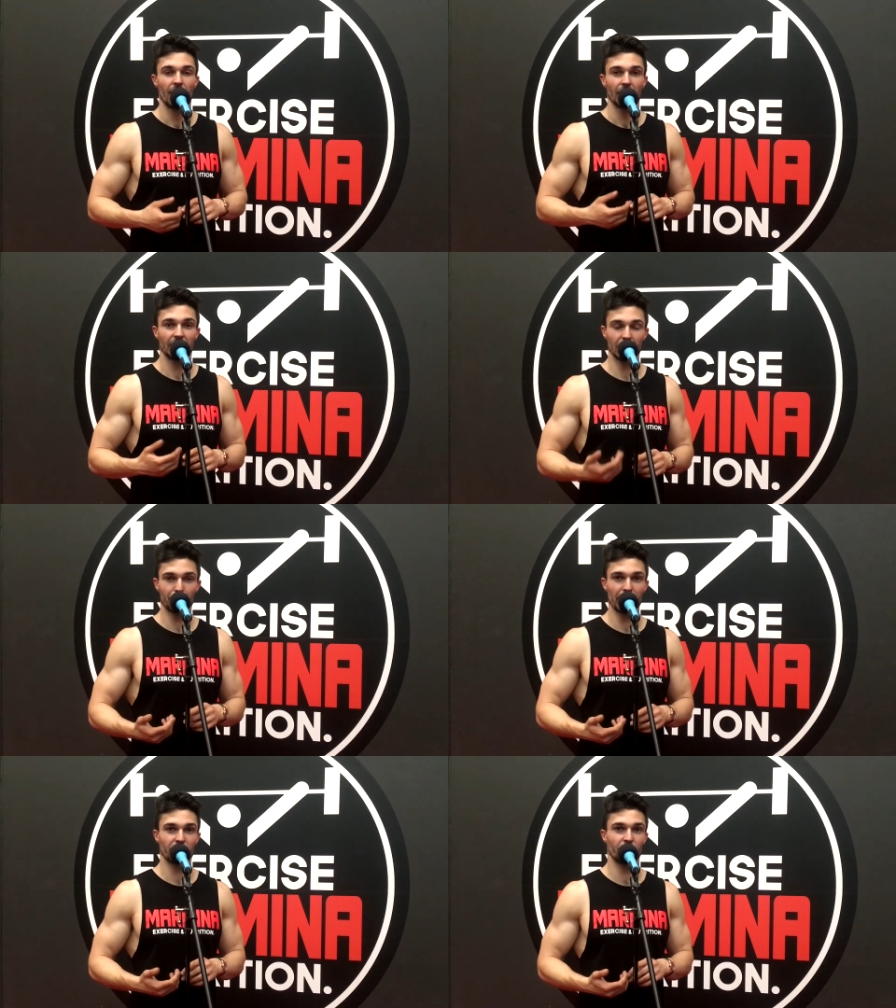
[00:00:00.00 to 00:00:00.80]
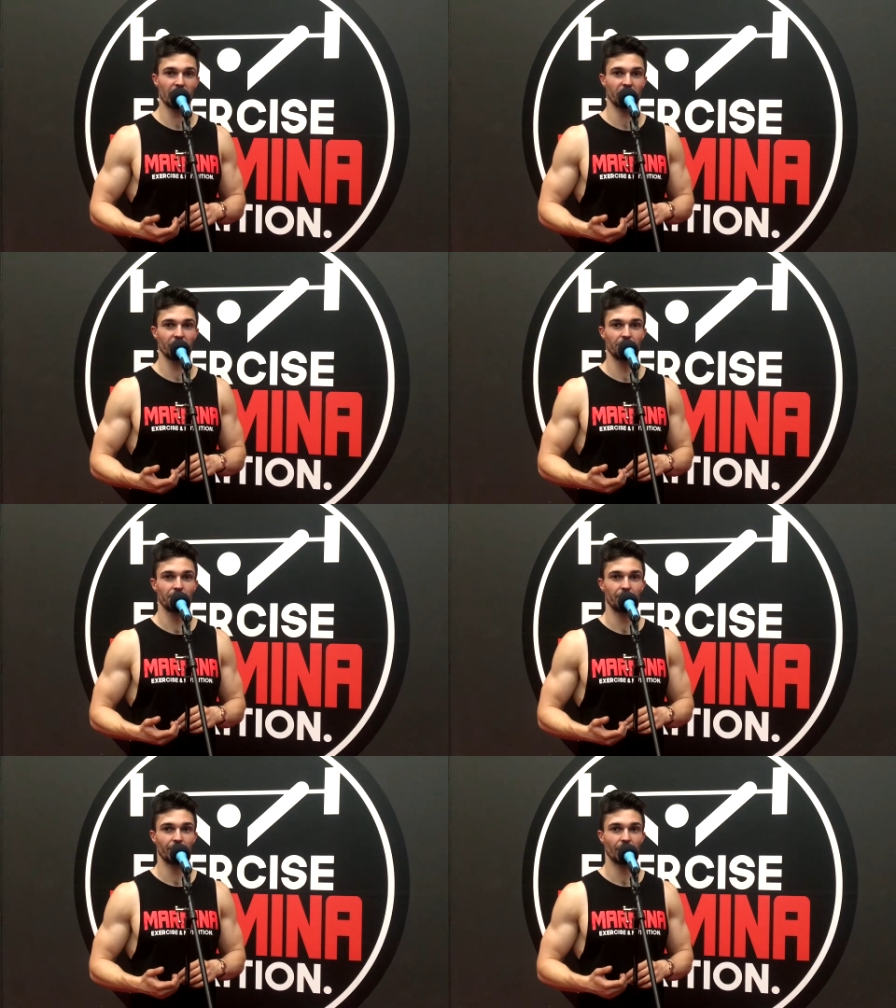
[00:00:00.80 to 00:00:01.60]
This begs the
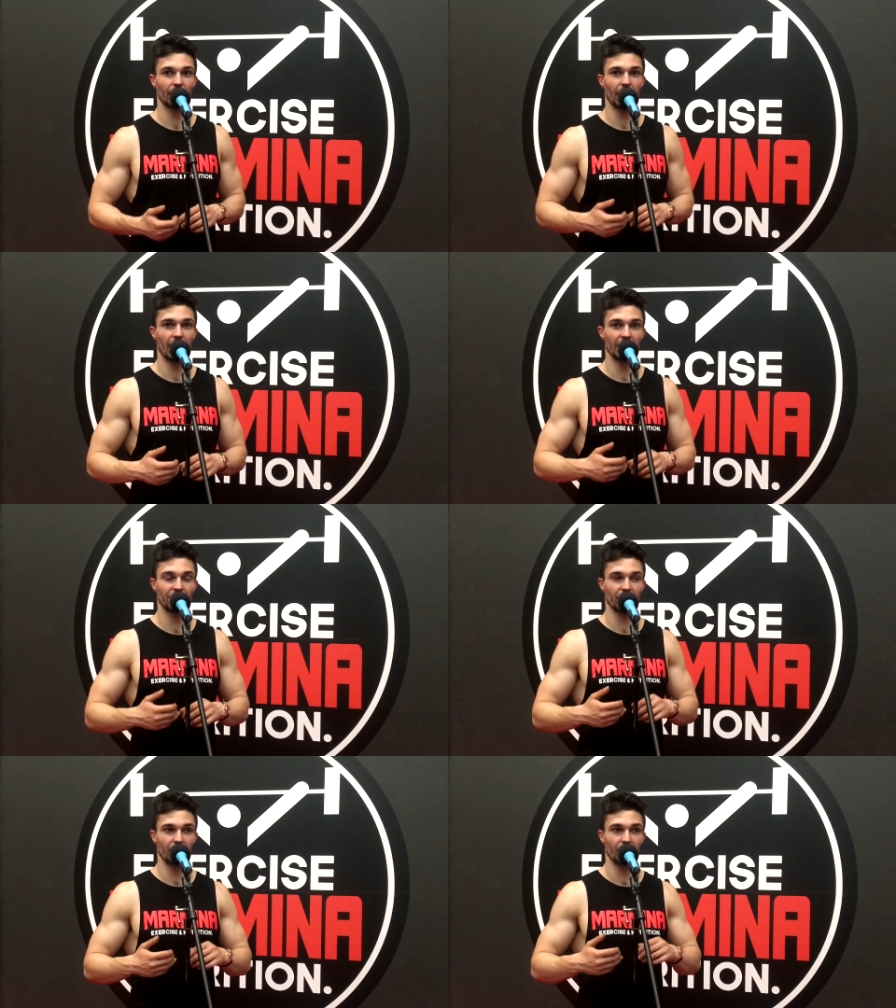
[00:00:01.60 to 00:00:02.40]
question as